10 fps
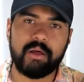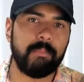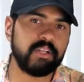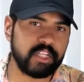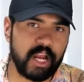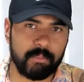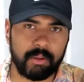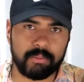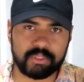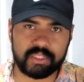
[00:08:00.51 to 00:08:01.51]
bunch of air
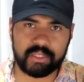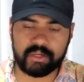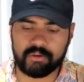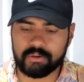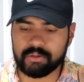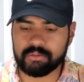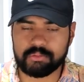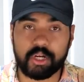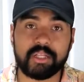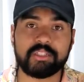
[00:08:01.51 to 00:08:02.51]
bubbles in there, or
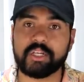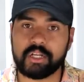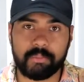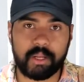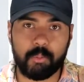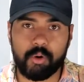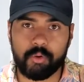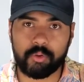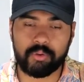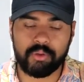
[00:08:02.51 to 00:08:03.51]
you're not sucking up any more
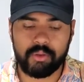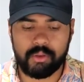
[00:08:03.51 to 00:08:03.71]
oil.